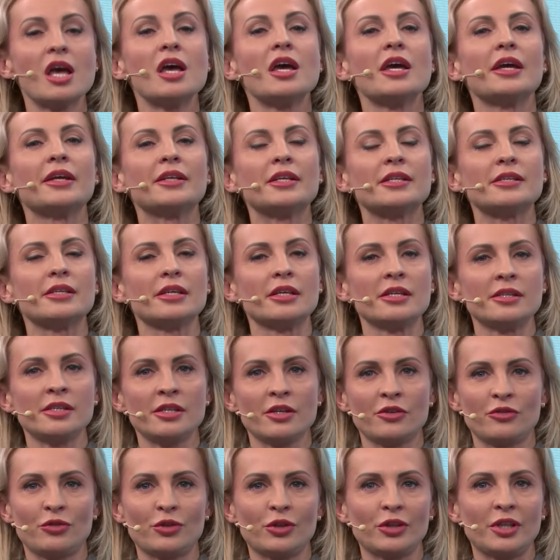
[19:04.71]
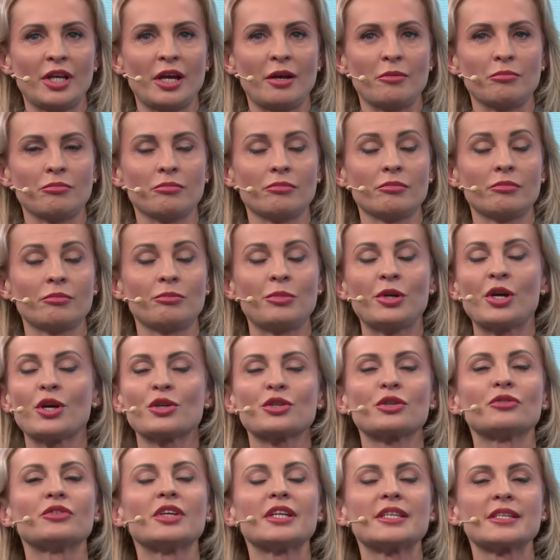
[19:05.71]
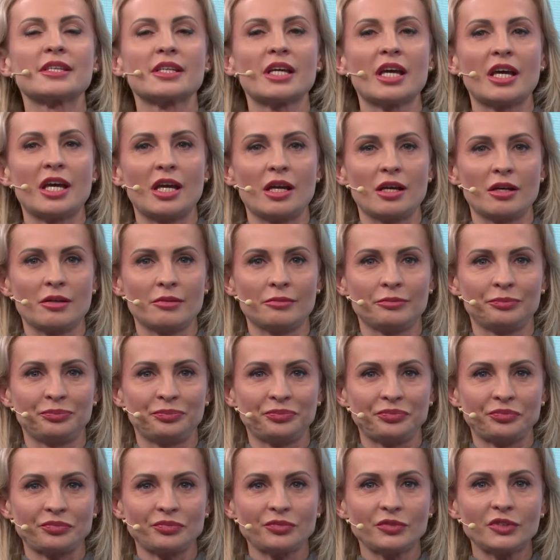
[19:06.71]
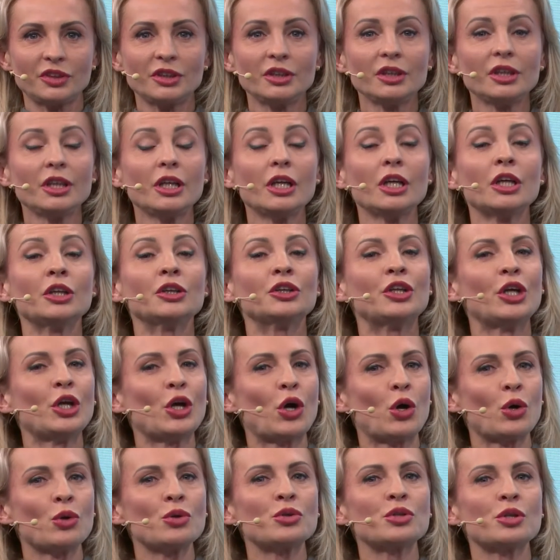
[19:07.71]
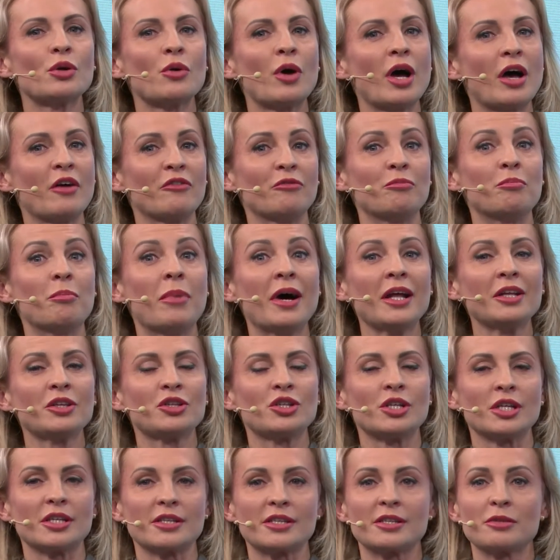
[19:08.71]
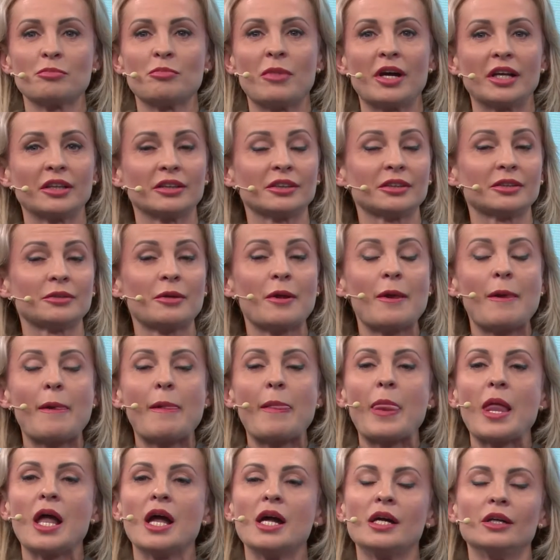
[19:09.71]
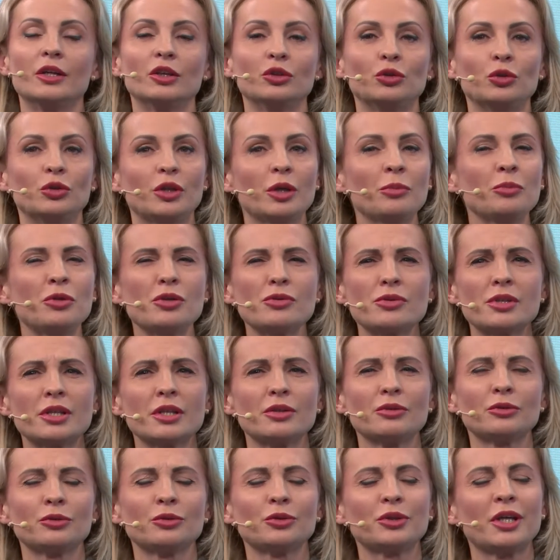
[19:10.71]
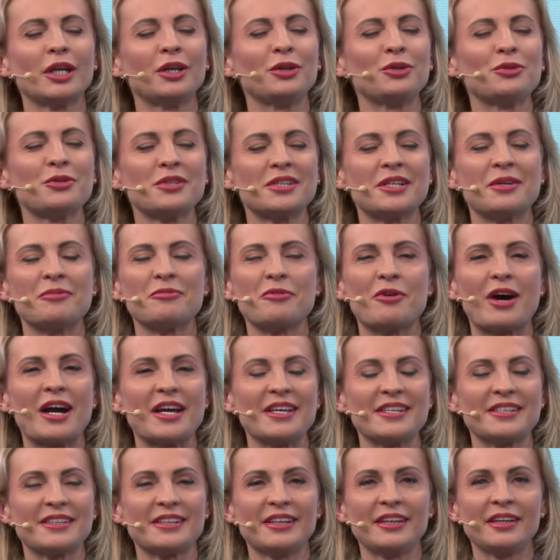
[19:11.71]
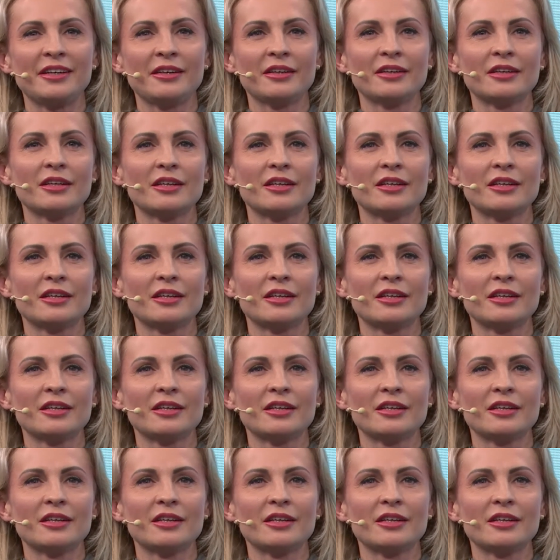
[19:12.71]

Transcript: It is easier for them because of the scale. They also have budgets, but do they use them wisely?